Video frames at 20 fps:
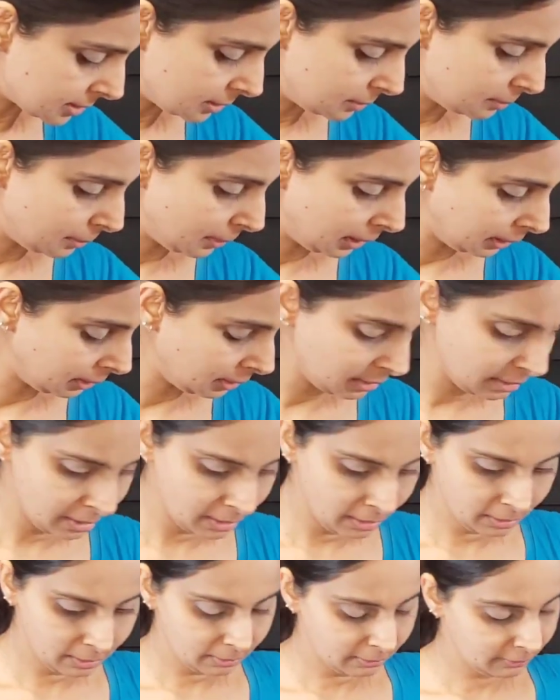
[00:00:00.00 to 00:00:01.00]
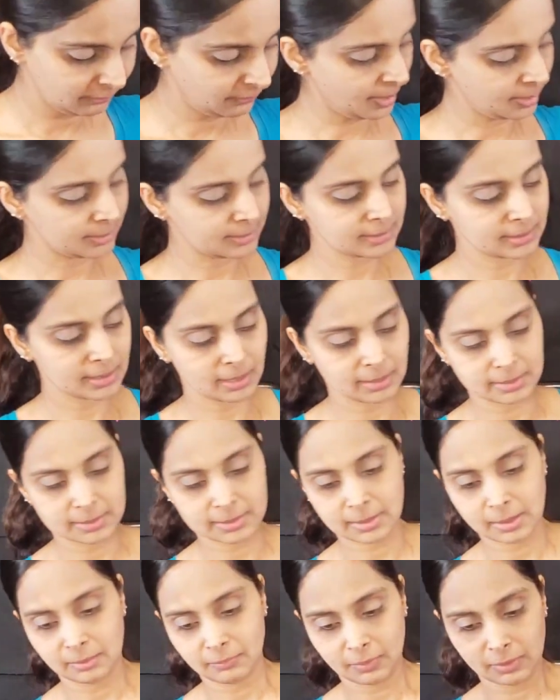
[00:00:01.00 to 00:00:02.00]
in my Valentine's
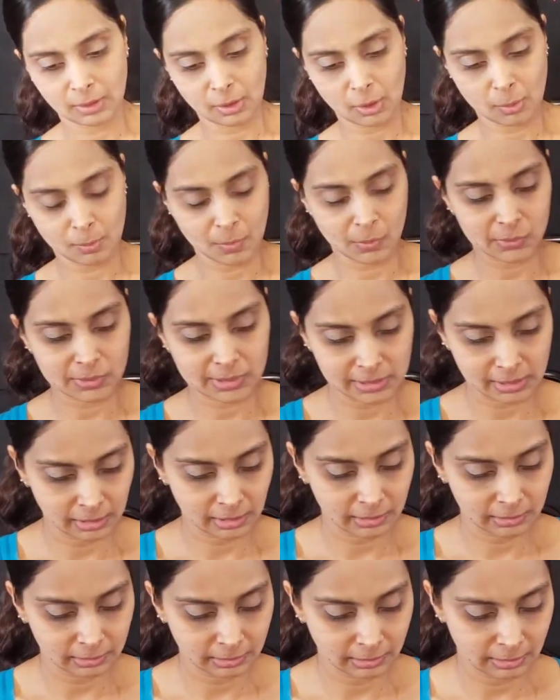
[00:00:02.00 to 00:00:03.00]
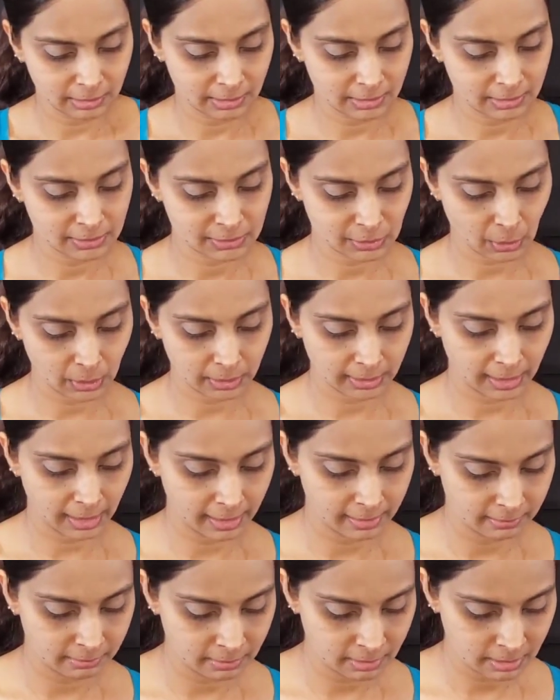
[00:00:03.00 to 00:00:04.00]
Day video most likely. So
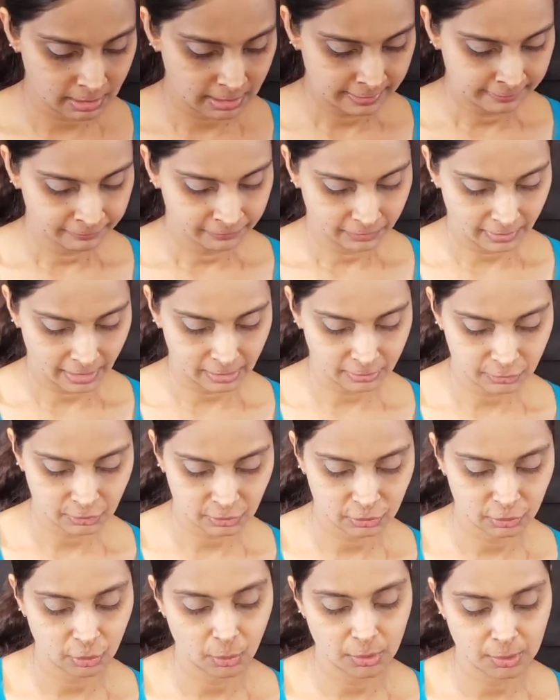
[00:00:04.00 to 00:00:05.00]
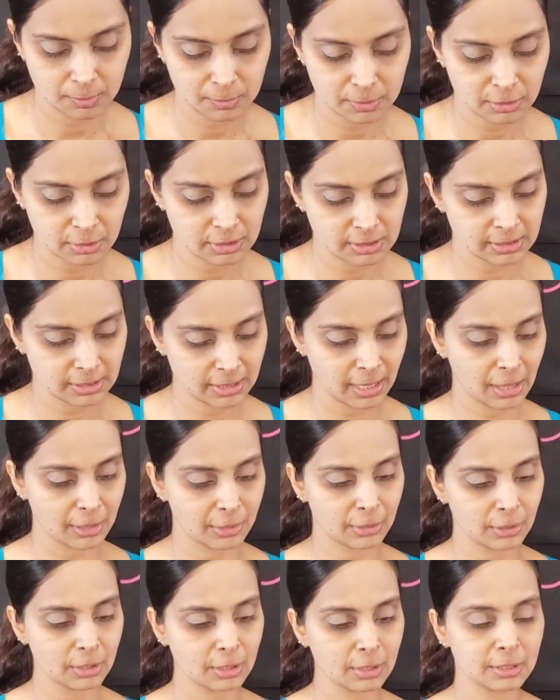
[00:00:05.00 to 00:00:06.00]
again, I'll just show them to you
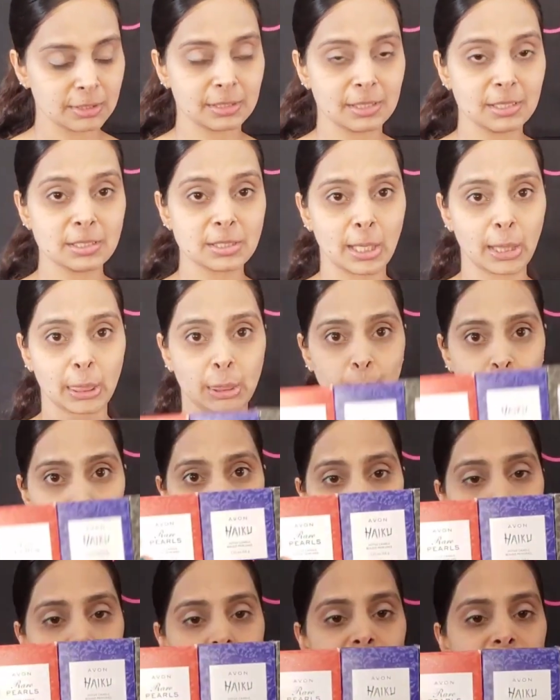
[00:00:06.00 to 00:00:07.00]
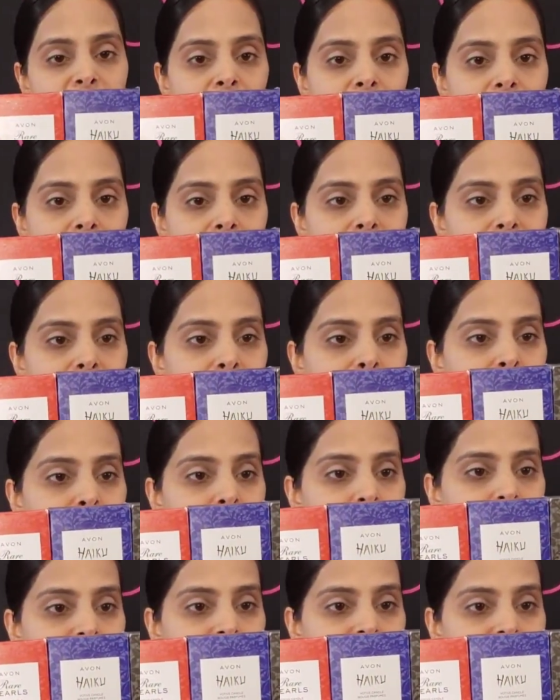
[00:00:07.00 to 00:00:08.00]
together. These are 3 different
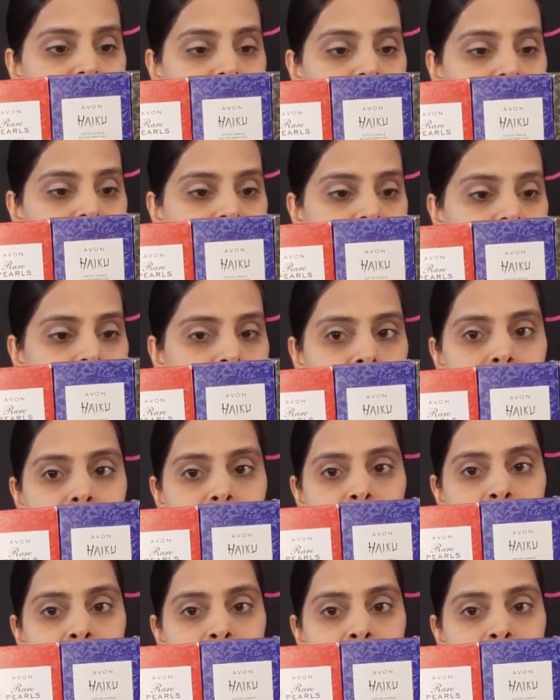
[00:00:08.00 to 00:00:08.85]
candles. All right.